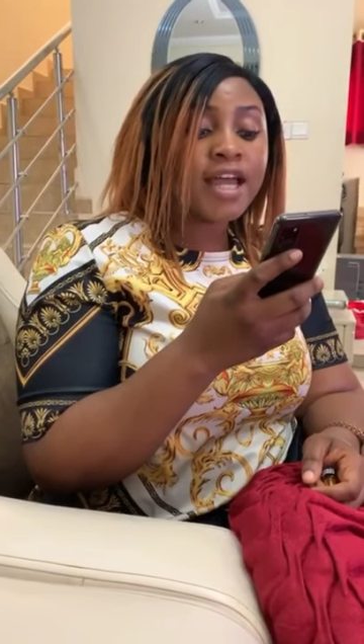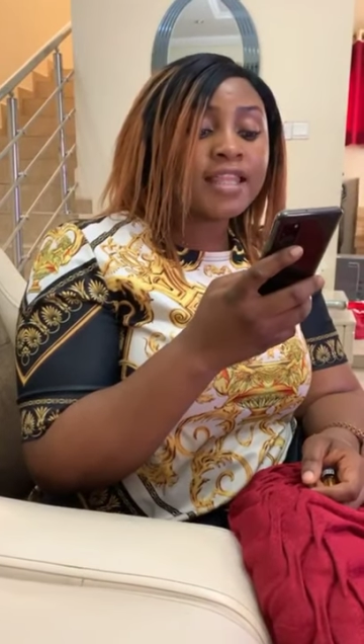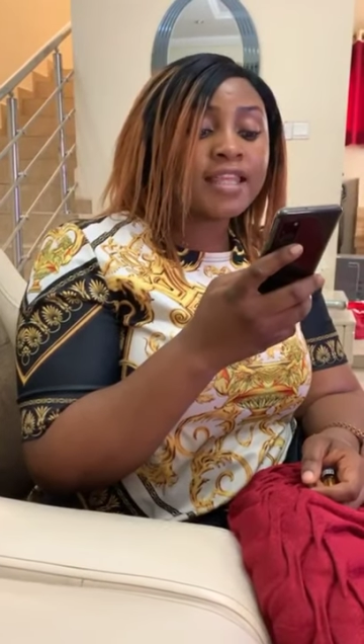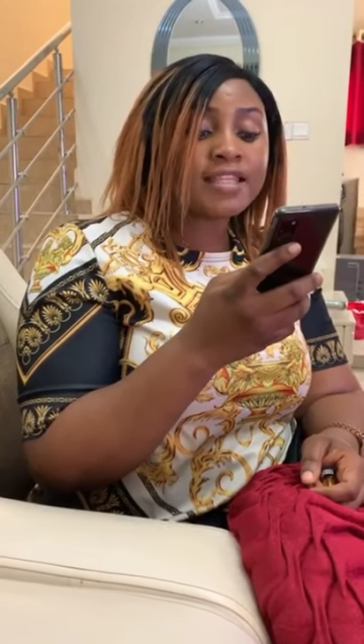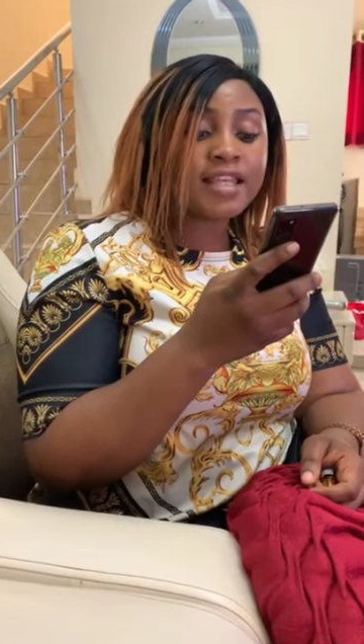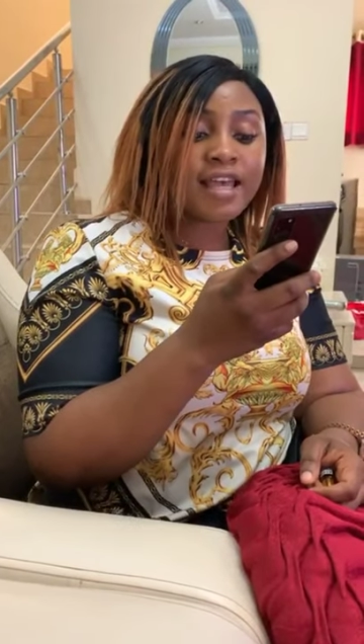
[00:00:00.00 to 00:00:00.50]

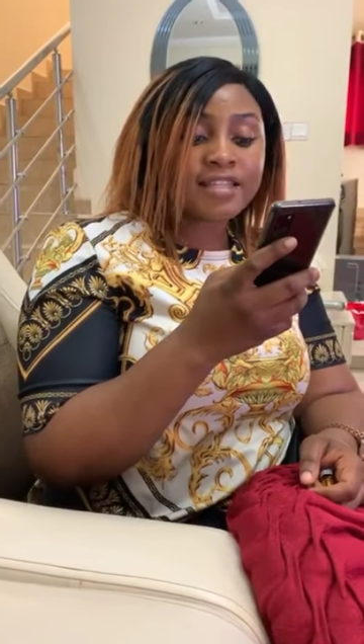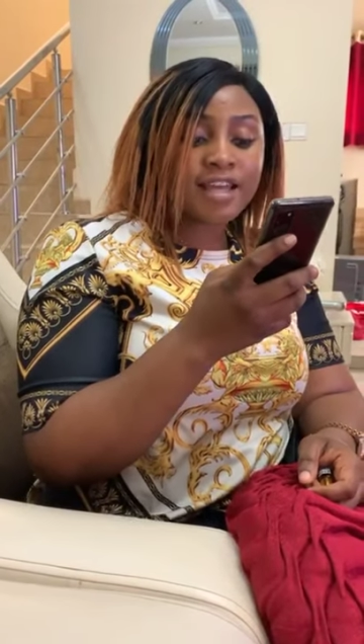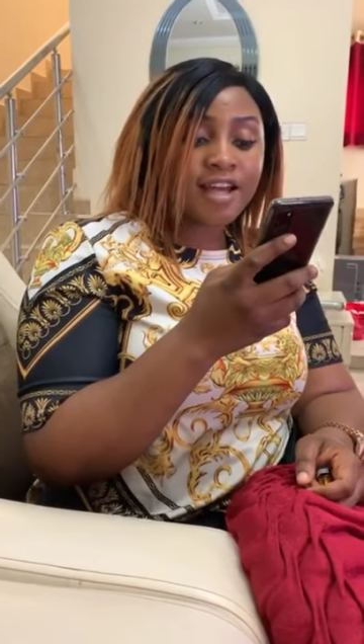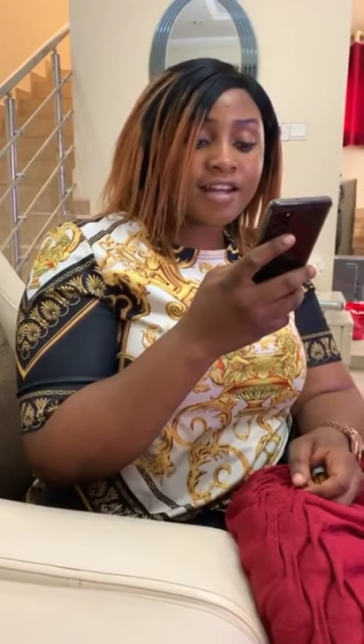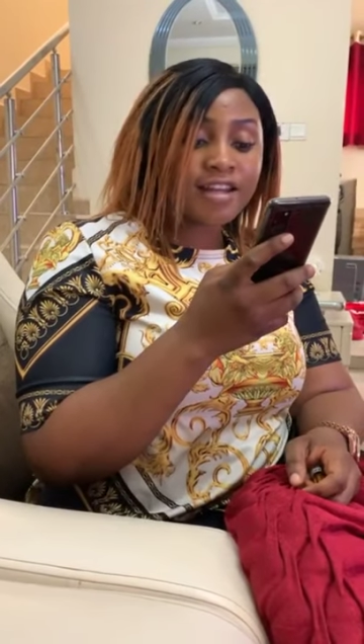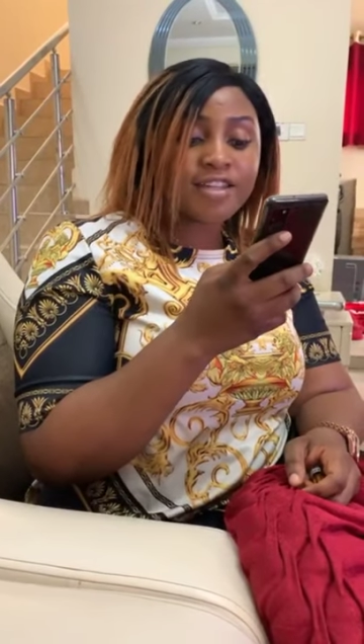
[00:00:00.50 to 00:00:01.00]
This
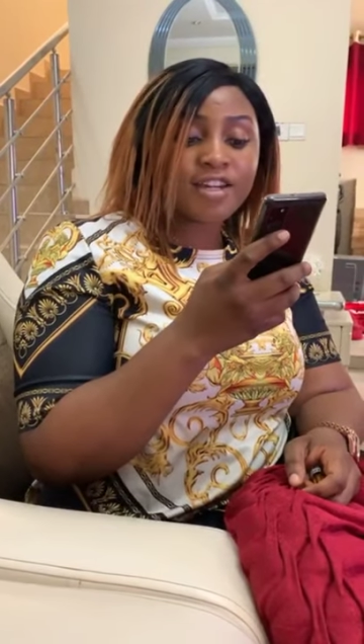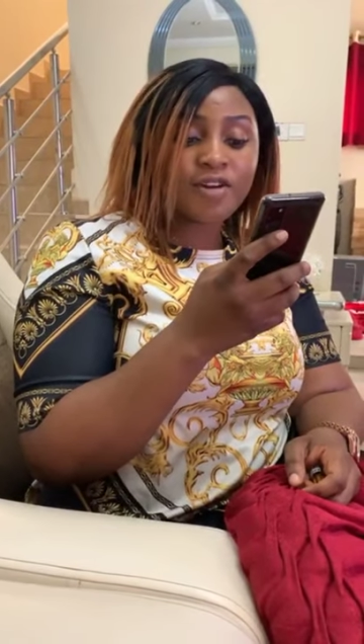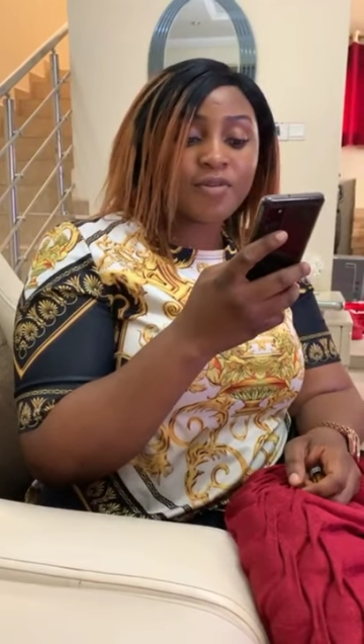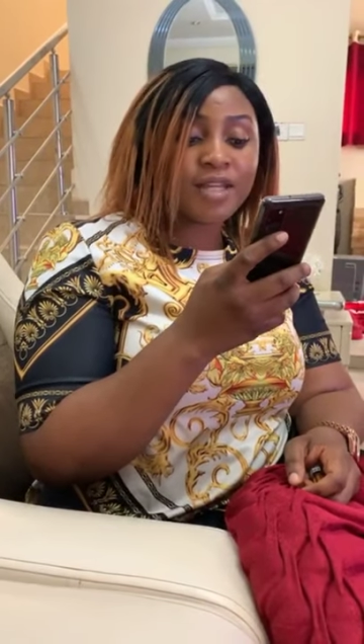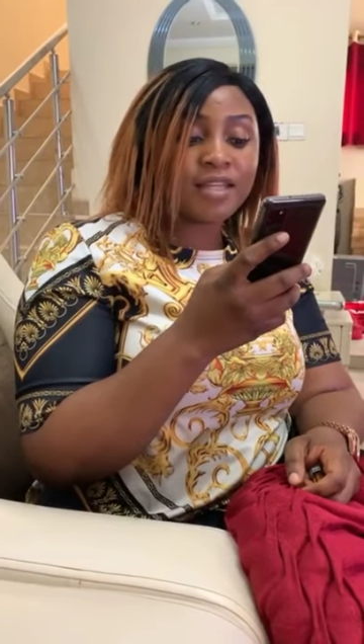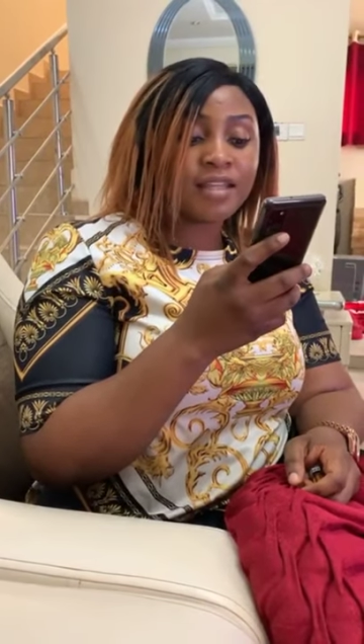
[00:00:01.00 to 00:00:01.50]
Escada
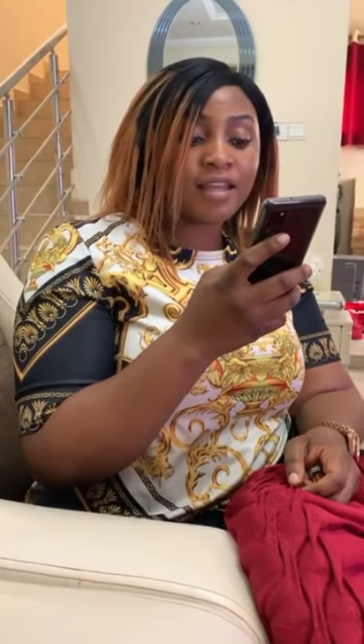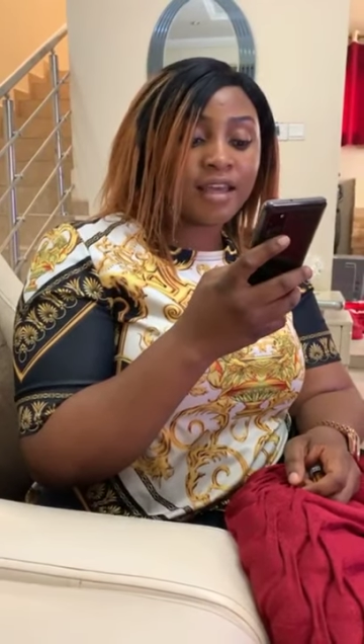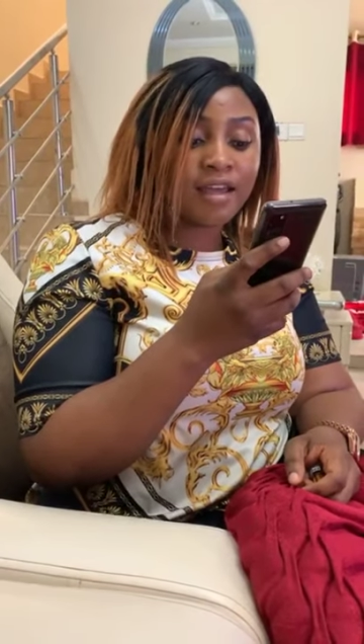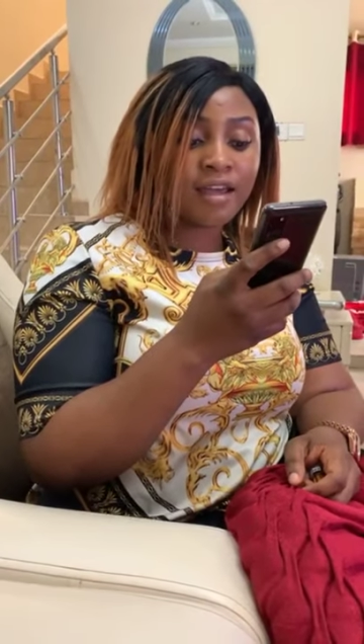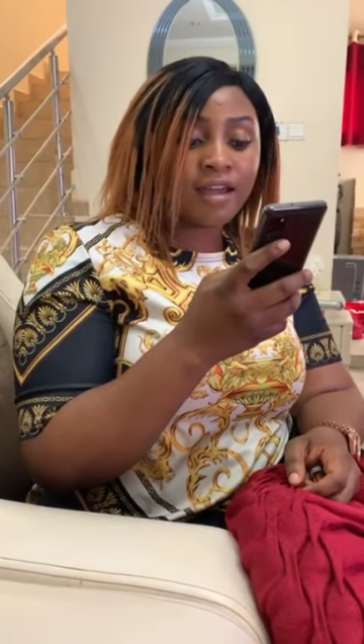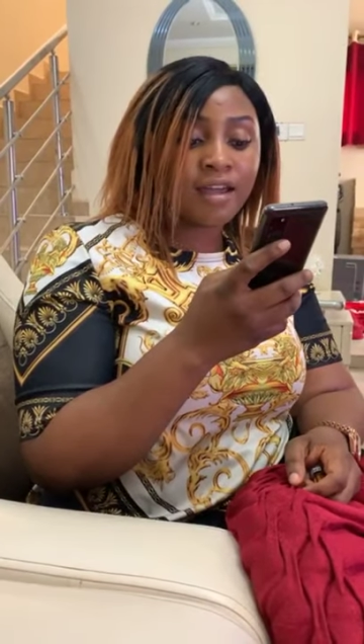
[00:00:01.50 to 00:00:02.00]
Cherry in the
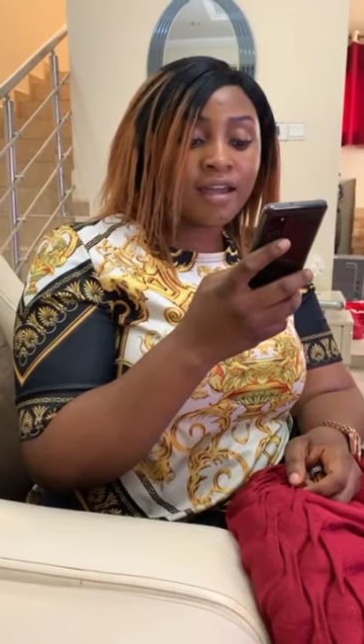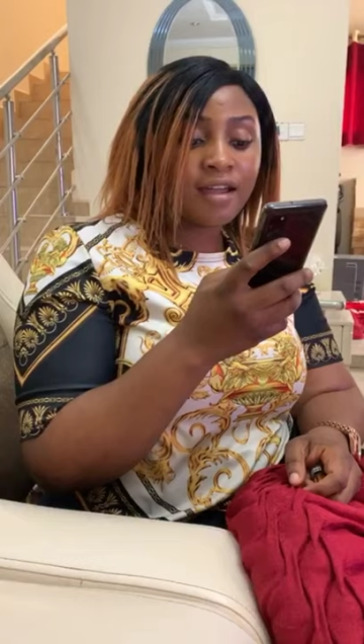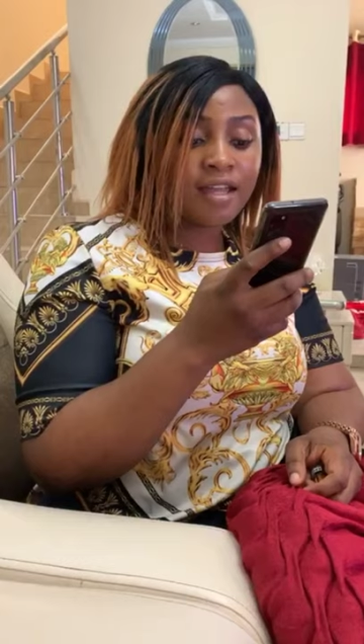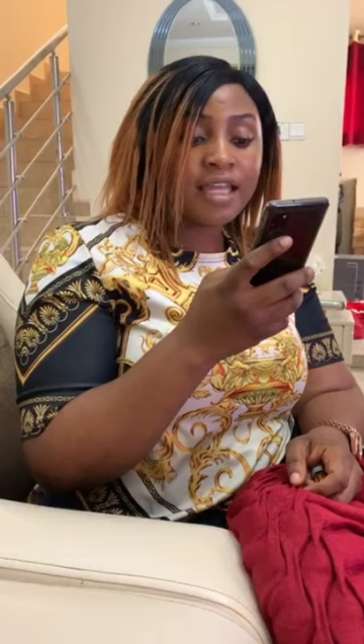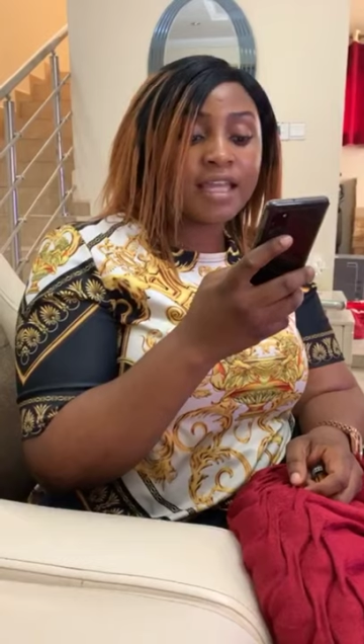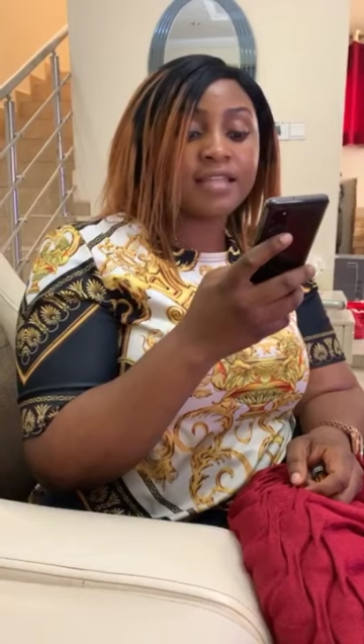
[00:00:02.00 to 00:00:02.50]
Air
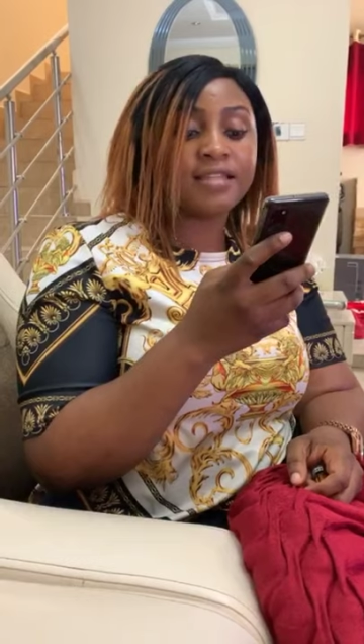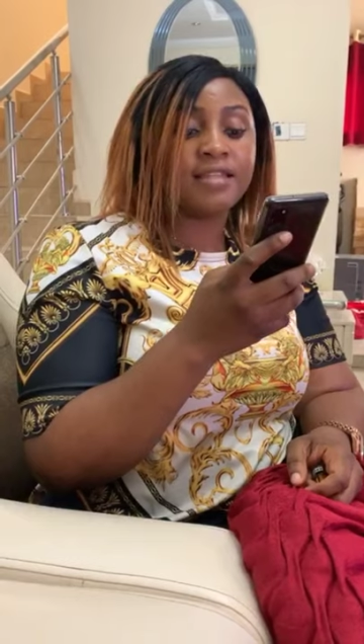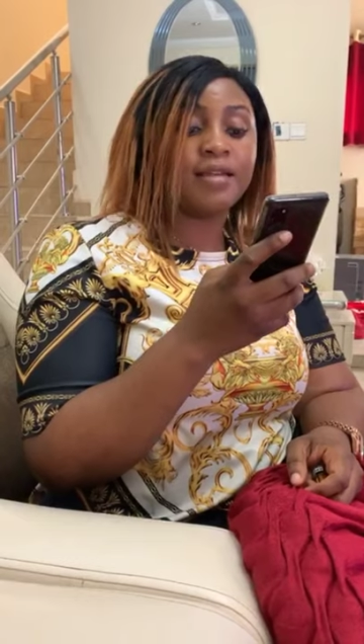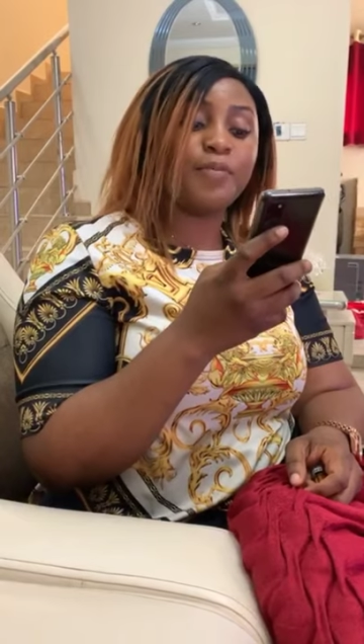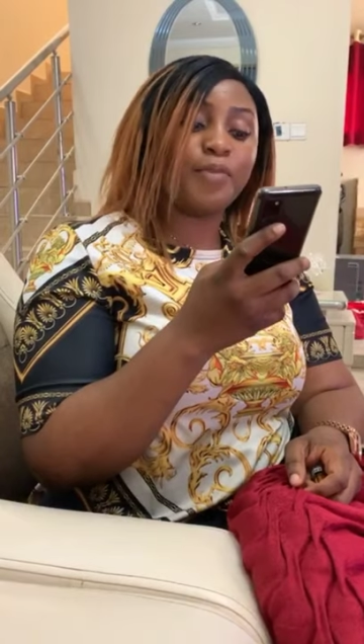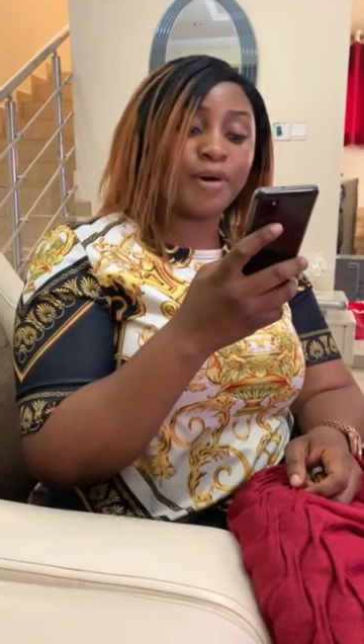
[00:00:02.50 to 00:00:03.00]
is
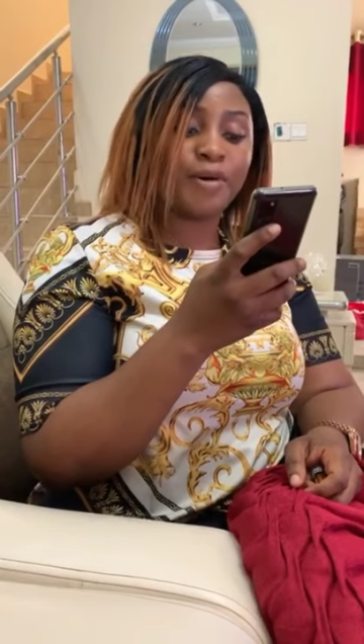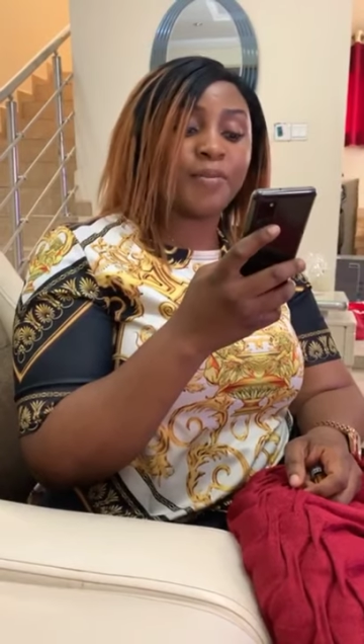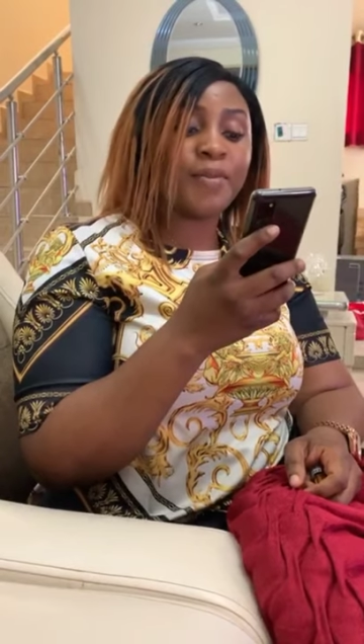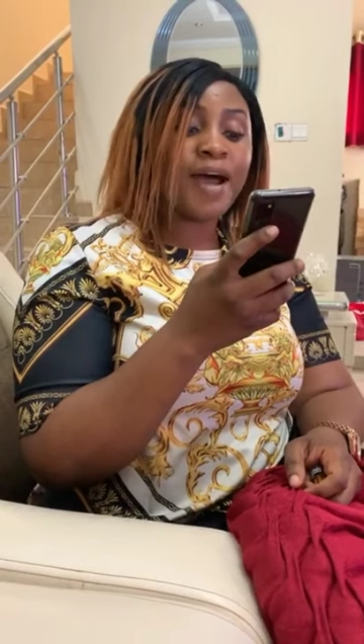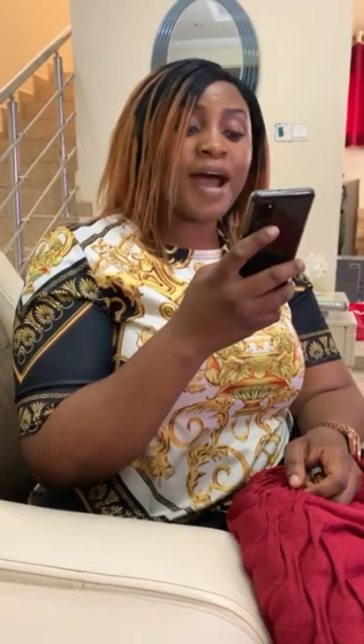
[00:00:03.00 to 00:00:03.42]
the bomb.